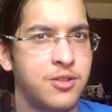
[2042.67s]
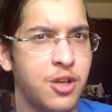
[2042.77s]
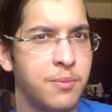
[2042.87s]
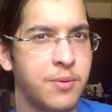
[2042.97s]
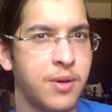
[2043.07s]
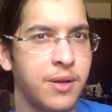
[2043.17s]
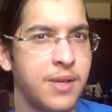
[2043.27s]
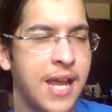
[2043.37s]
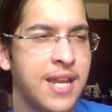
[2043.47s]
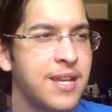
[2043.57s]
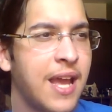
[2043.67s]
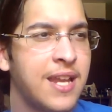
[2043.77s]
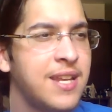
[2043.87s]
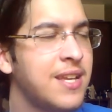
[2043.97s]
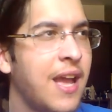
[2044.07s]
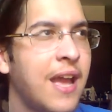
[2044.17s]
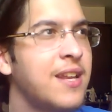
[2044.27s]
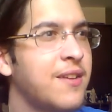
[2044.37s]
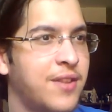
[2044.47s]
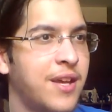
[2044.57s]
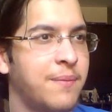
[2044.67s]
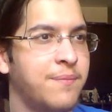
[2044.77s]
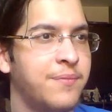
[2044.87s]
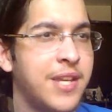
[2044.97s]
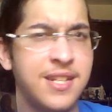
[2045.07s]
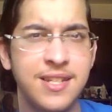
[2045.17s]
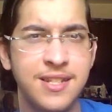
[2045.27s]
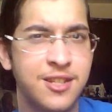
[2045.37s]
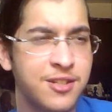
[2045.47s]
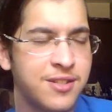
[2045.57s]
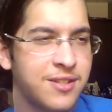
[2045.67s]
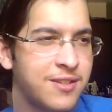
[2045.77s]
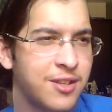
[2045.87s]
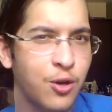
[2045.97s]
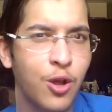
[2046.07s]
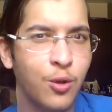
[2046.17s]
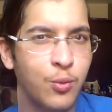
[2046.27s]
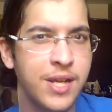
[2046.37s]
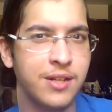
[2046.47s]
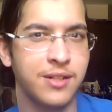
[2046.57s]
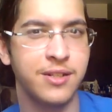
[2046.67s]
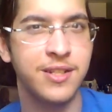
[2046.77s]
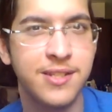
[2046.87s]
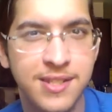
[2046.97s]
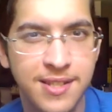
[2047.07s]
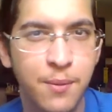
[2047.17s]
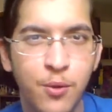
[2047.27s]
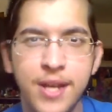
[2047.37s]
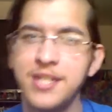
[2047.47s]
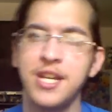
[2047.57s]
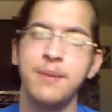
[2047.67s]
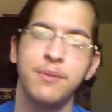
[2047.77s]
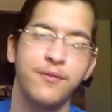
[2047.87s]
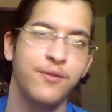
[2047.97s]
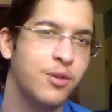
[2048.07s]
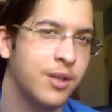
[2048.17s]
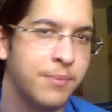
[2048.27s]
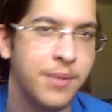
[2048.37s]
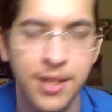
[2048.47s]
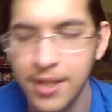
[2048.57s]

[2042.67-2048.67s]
Show me one. Any of them. They're all weird in some way, shape, or form,